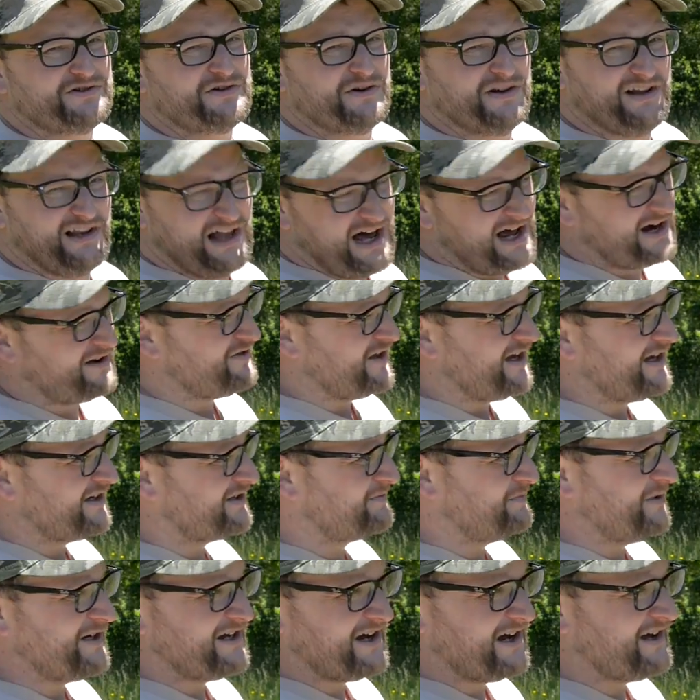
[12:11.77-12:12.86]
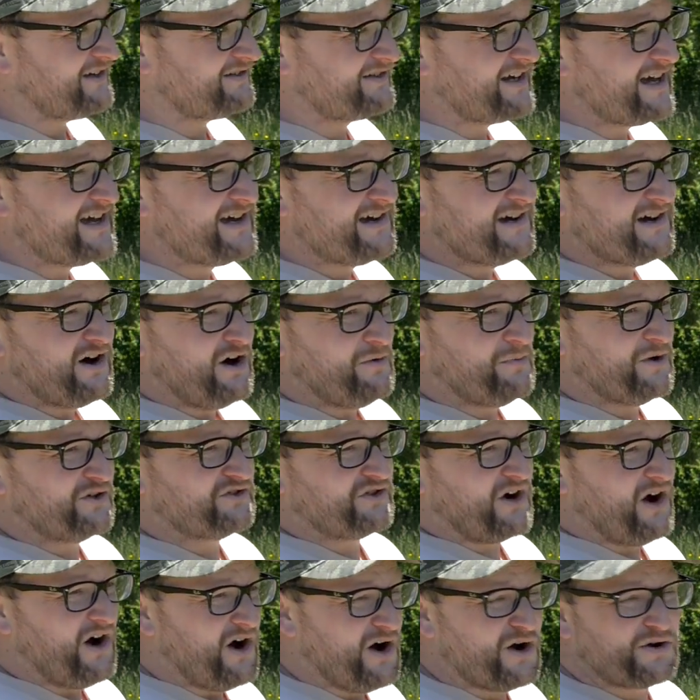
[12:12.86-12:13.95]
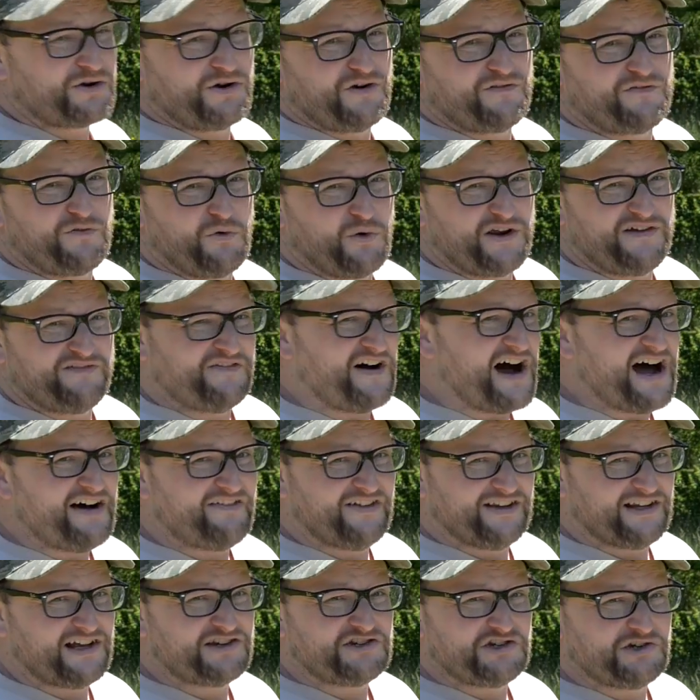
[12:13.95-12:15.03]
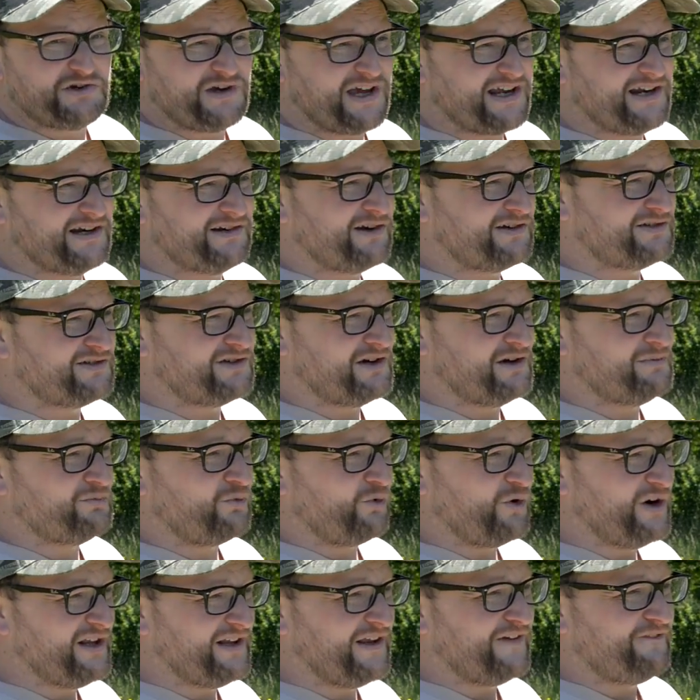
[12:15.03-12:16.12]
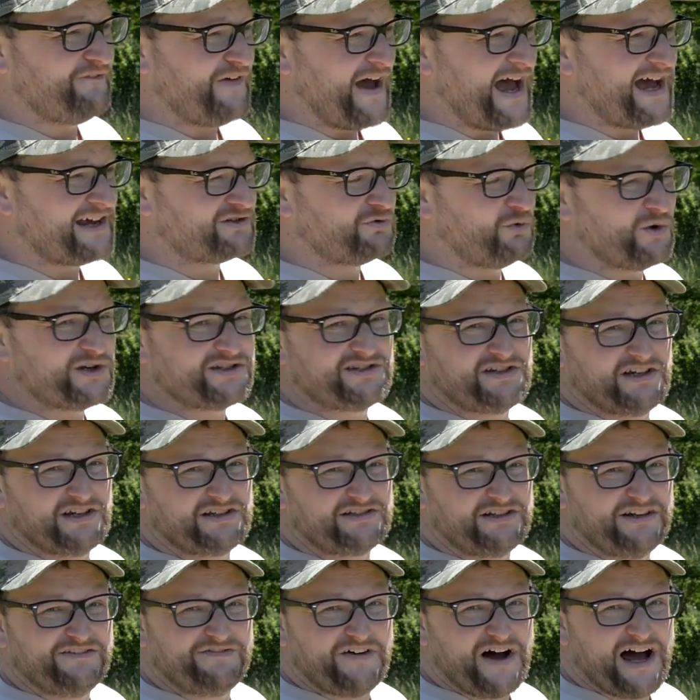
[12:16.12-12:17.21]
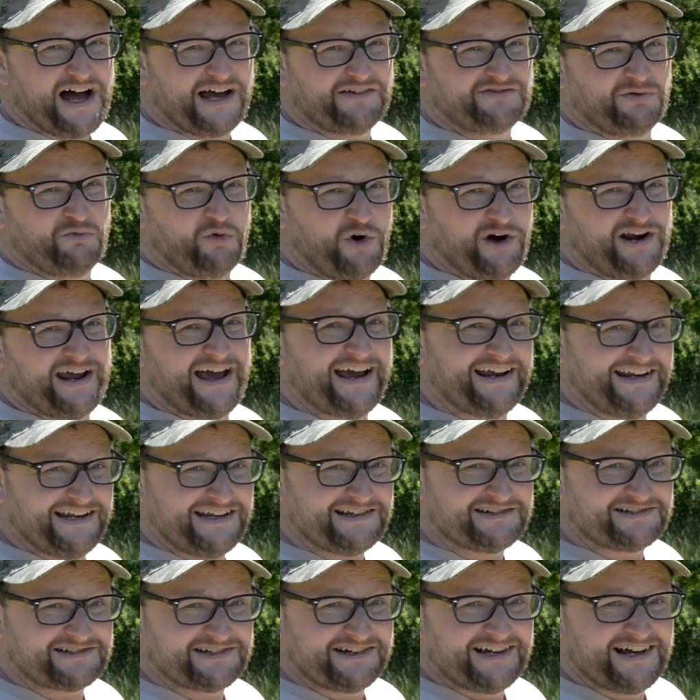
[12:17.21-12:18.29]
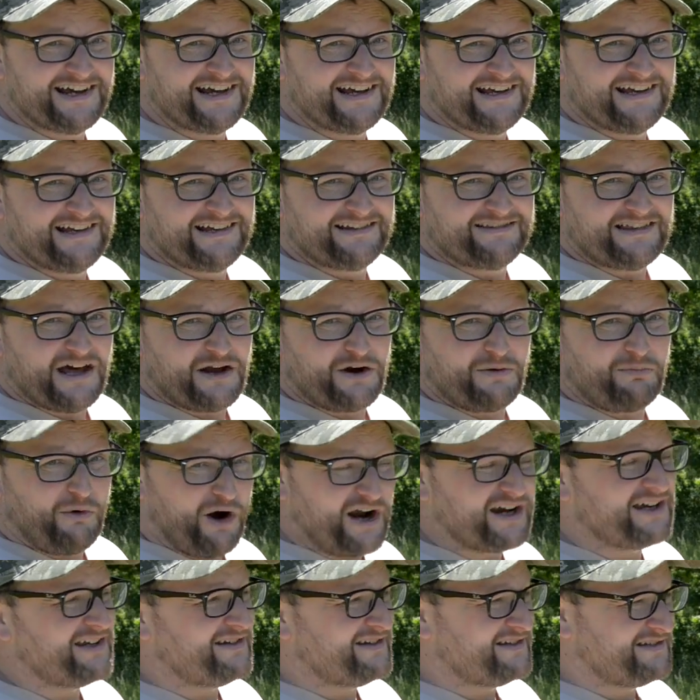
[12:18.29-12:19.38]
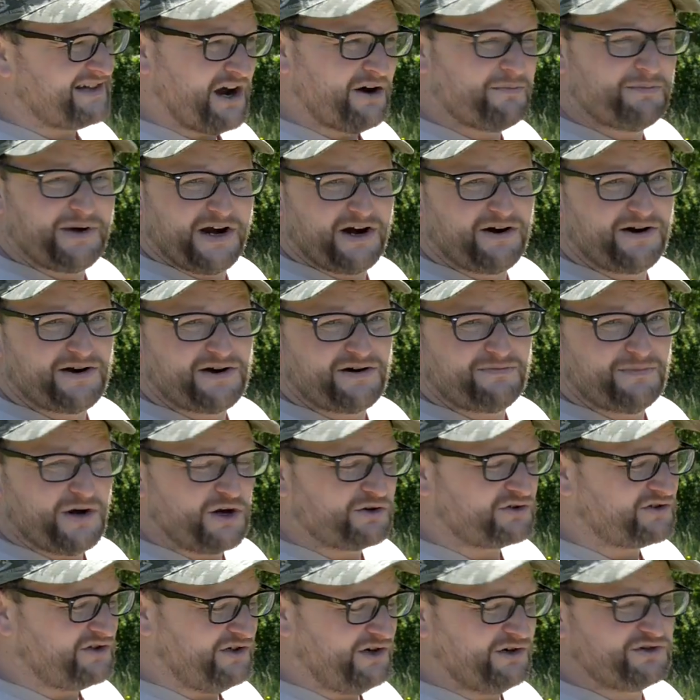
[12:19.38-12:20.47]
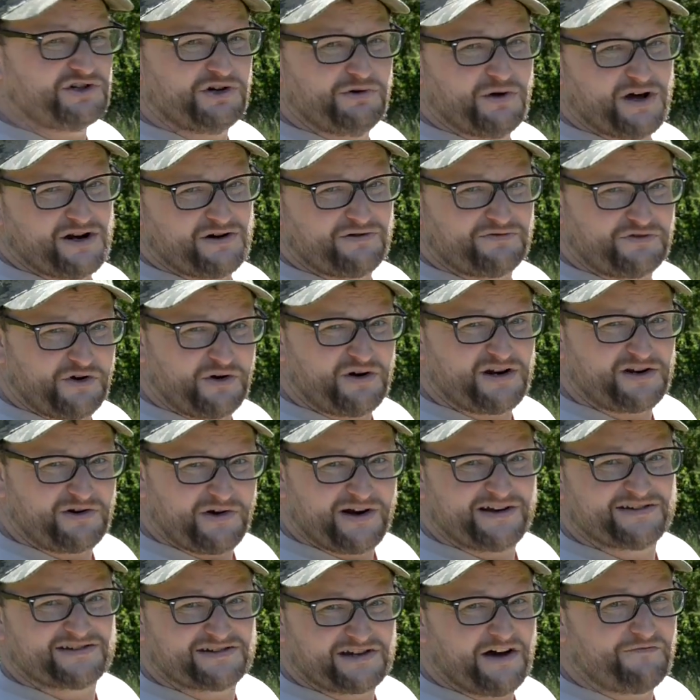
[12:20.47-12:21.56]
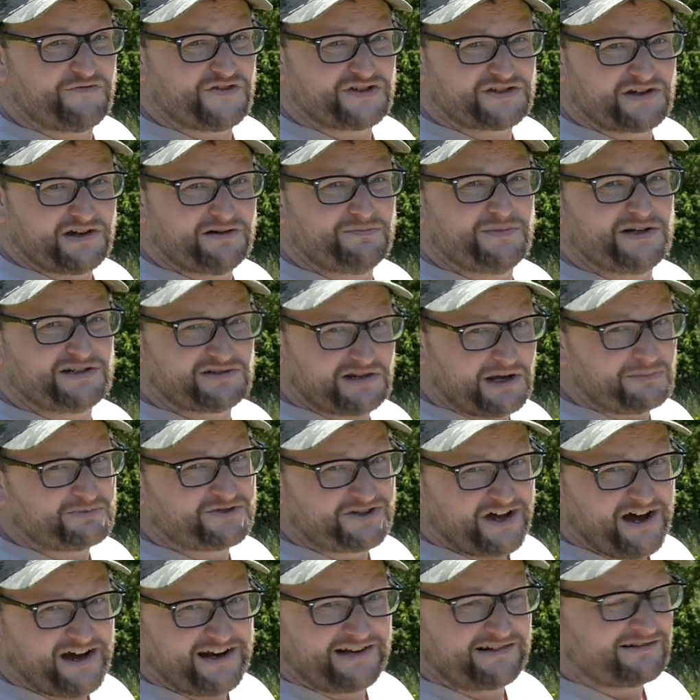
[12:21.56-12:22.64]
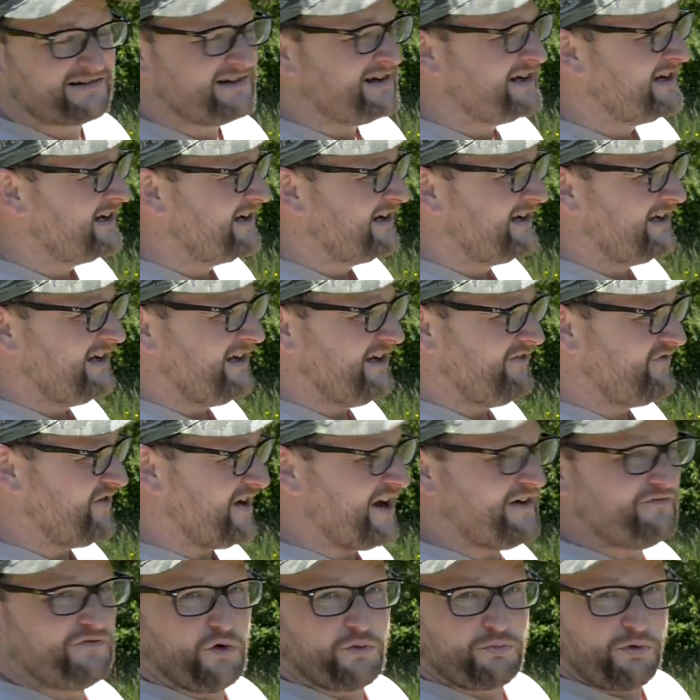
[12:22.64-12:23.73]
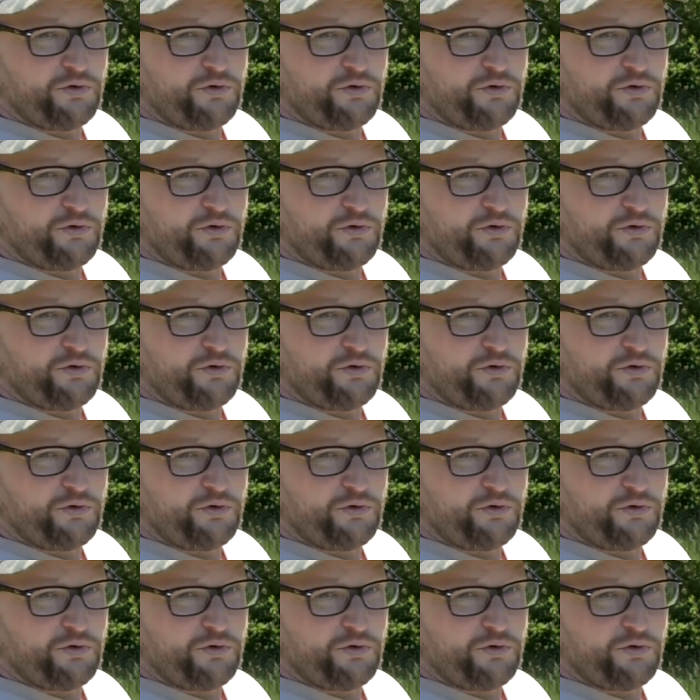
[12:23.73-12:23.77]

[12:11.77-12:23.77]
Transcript: to a lot of things because almost all your 45, unless you get into some really fast 165s and 180s that are breaking the sound barrier, most of your 230 grain stuff is gonna be subsonic, even at full